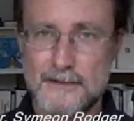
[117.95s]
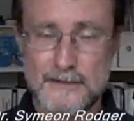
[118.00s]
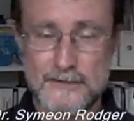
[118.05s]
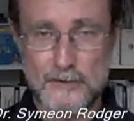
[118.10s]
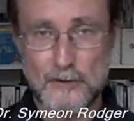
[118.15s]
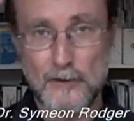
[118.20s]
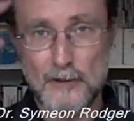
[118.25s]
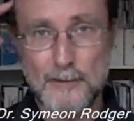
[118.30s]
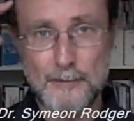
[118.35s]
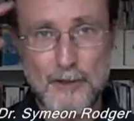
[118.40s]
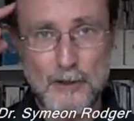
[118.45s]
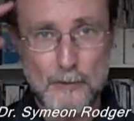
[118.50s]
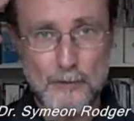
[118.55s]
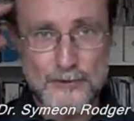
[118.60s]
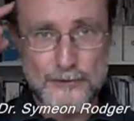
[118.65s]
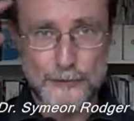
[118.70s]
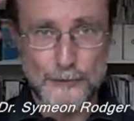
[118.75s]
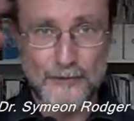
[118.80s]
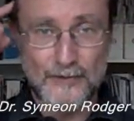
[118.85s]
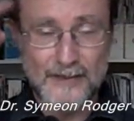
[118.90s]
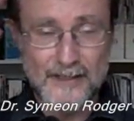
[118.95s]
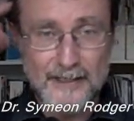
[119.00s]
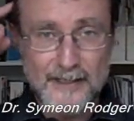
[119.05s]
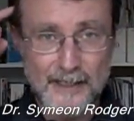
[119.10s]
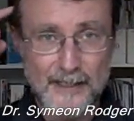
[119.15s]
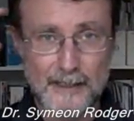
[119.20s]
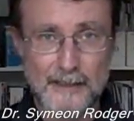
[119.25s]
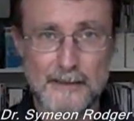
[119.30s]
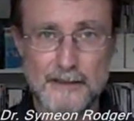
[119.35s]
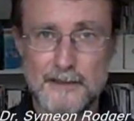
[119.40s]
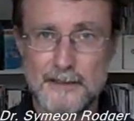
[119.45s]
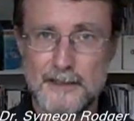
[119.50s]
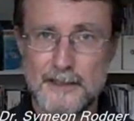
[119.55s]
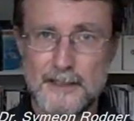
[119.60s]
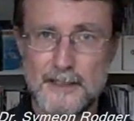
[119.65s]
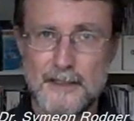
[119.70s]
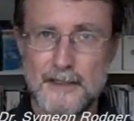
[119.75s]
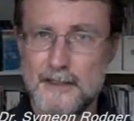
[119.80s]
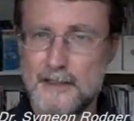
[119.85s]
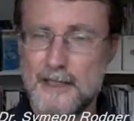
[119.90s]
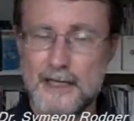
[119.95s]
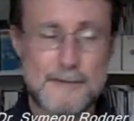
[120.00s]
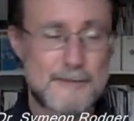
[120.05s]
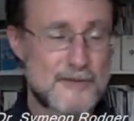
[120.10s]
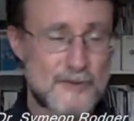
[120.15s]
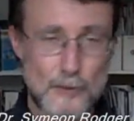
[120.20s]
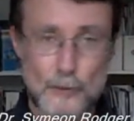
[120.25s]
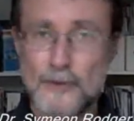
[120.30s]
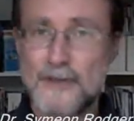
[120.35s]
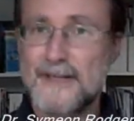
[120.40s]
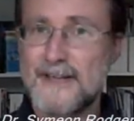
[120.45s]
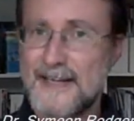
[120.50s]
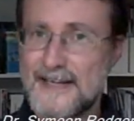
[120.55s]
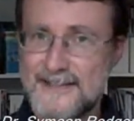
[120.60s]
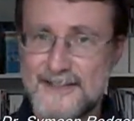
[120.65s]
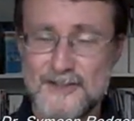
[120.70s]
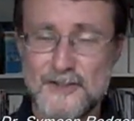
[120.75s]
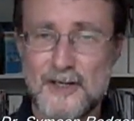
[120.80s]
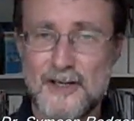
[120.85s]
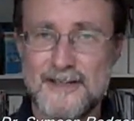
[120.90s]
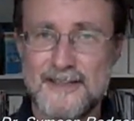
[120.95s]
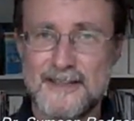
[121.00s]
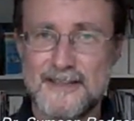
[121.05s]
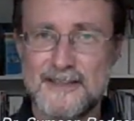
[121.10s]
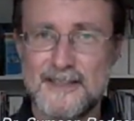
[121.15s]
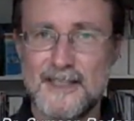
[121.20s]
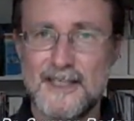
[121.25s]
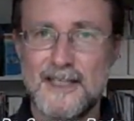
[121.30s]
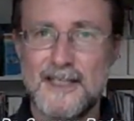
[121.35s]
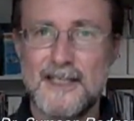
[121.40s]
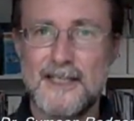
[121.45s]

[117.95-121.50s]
that's all about what you're thinking, I'm sorry, that's not it.